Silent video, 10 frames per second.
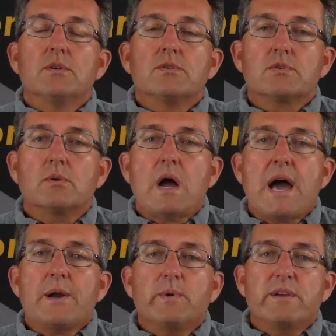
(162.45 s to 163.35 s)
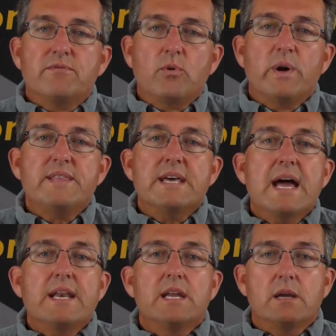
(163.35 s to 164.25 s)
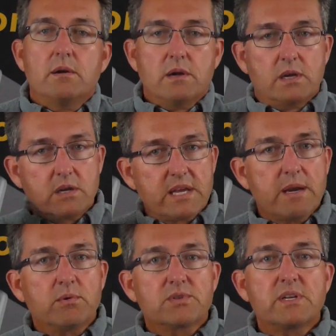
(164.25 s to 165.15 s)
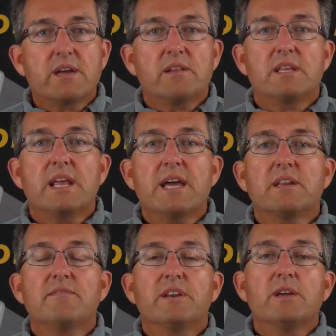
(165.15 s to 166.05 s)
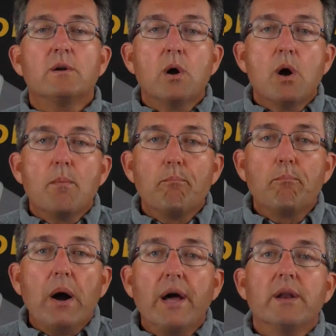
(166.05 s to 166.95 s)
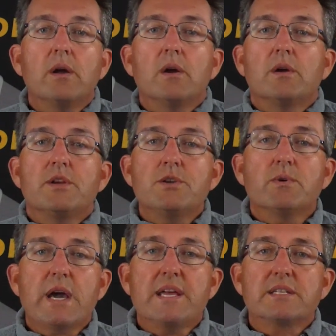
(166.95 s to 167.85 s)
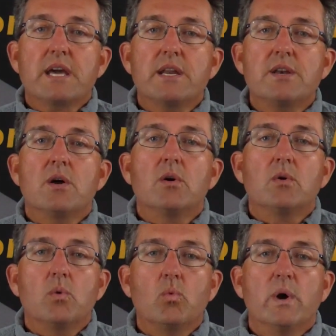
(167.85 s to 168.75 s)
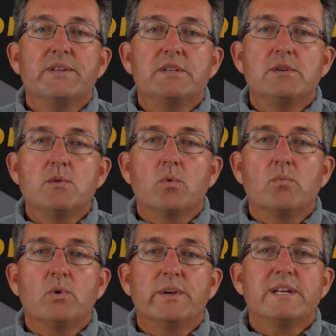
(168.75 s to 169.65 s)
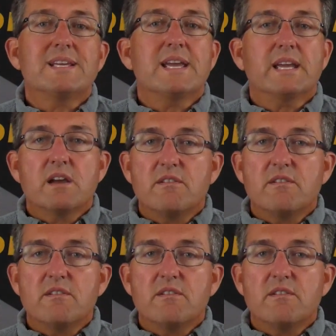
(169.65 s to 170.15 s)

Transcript: So how do we avoid that? Again, we'll stay to the end of the video, but you guys gotta know what you're willing to take.